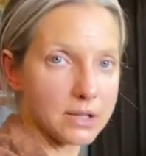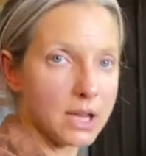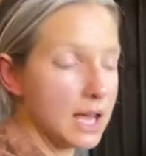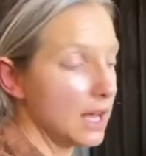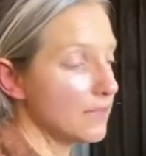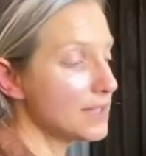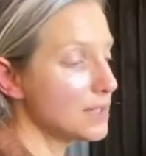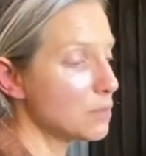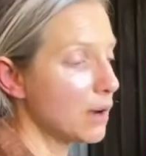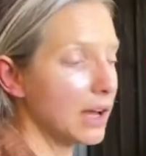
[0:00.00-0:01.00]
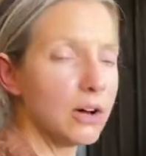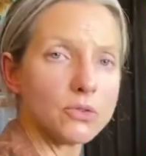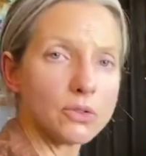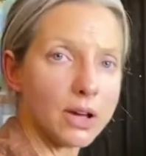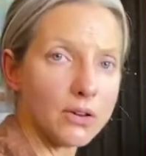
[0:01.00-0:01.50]
And this is why old
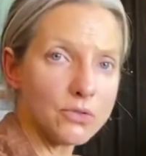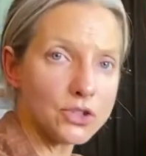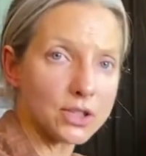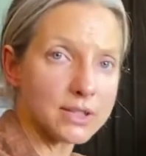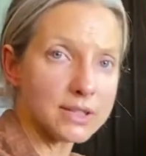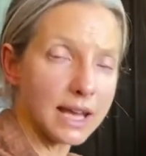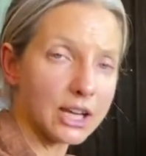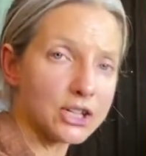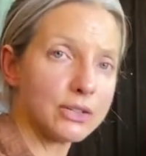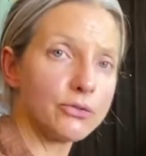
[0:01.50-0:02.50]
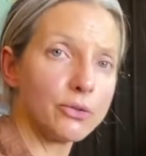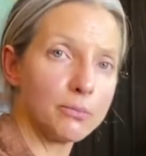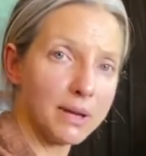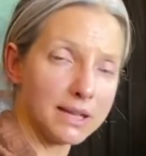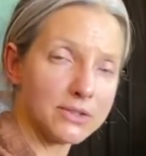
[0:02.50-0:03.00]
cultures actually
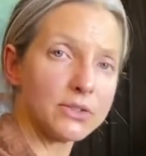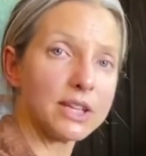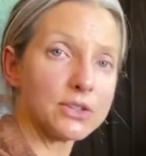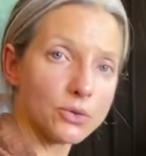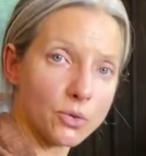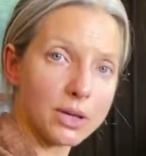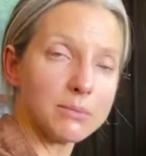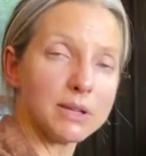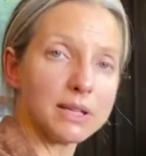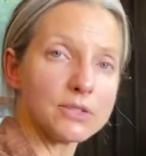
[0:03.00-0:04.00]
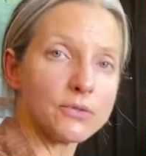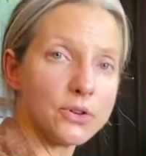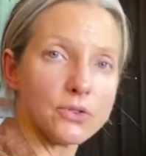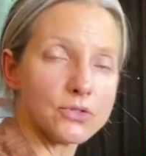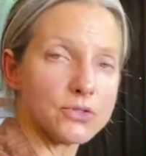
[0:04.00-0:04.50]
ferment their soybeans
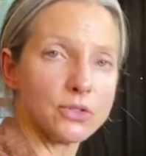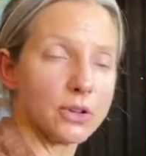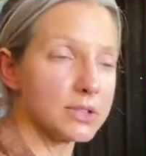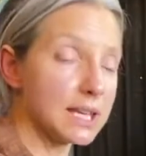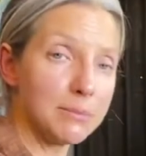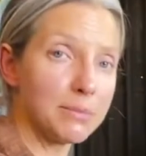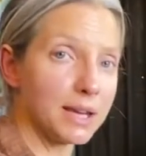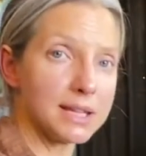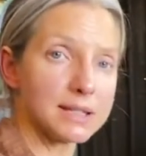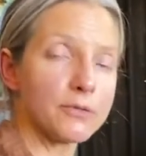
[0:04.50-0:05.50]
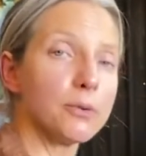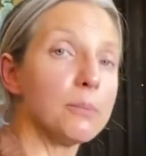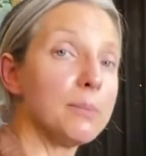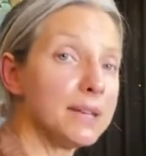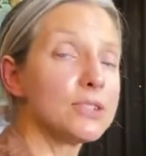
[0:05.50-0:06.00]
first. You know, tempeh is a
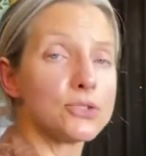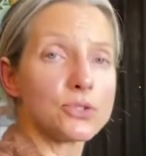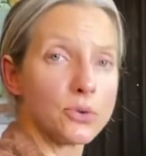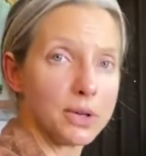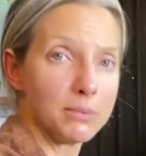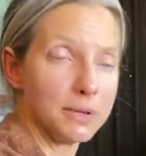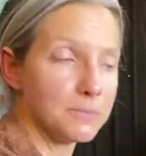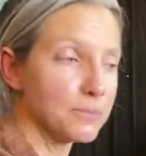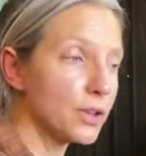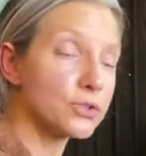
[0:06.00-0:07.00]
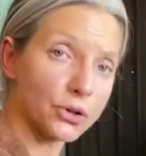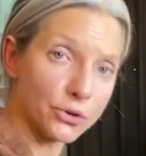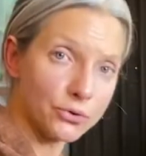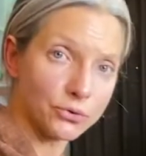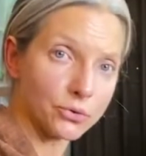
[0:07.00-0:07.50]
fermented soybean.
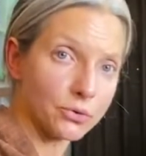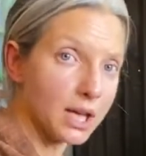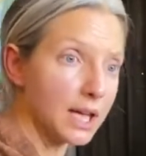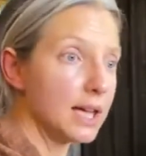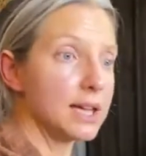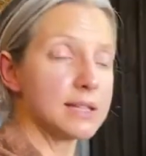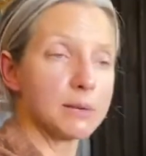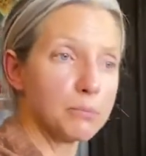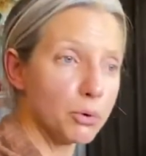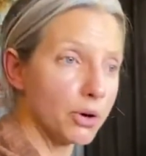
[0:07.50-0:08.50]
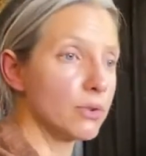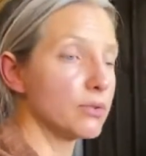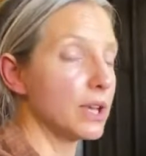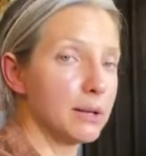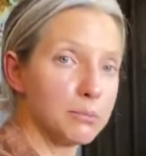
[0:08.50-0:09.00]
Tofu is a boiled and
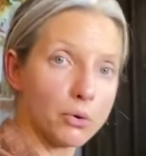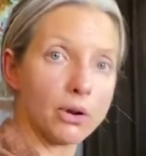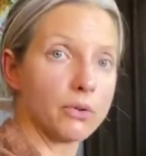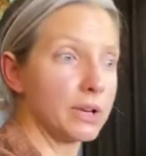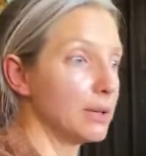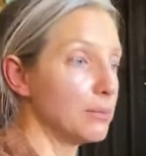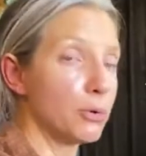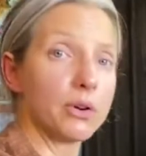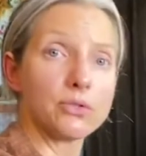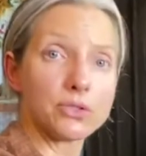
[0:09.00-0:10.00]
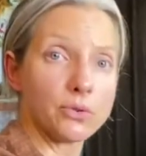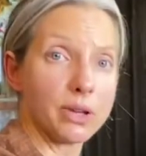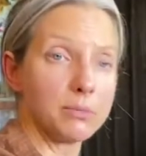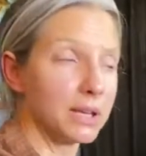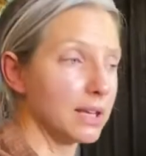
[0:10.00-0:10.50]
a boiled and a boiled
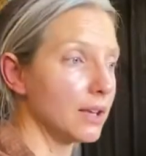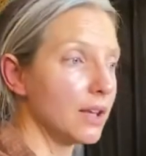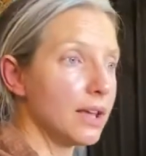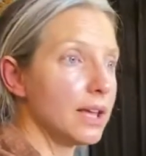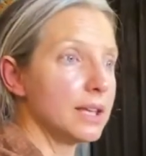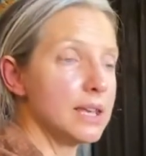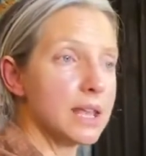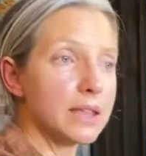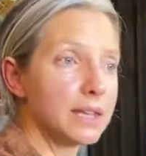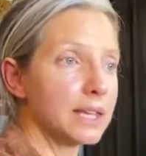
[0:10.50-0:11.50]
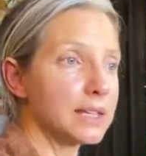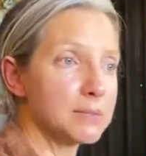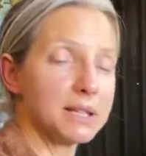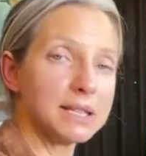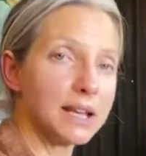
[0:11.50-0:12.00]
soybean. Nothing has been
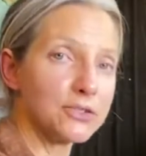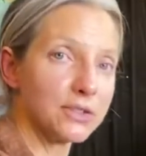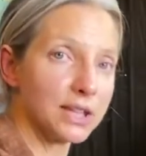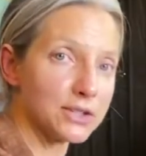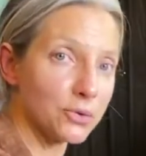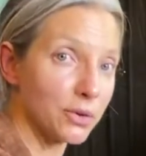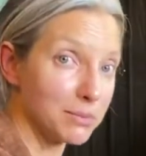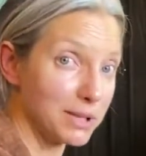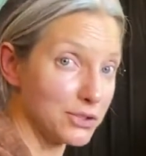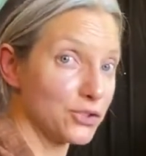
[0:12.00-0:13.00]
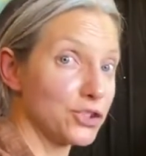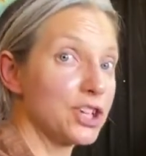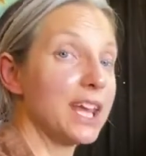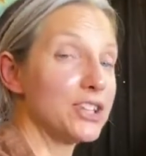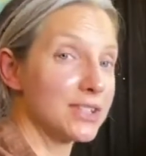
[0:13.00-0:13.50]
done to that soybean to
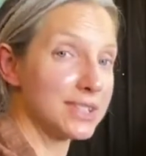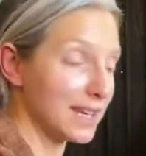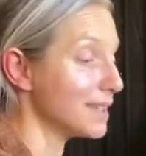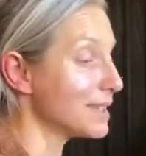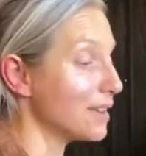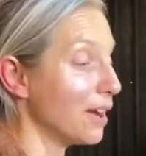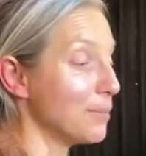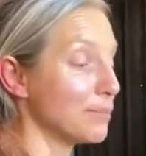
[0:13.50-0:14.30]
change its enzyme.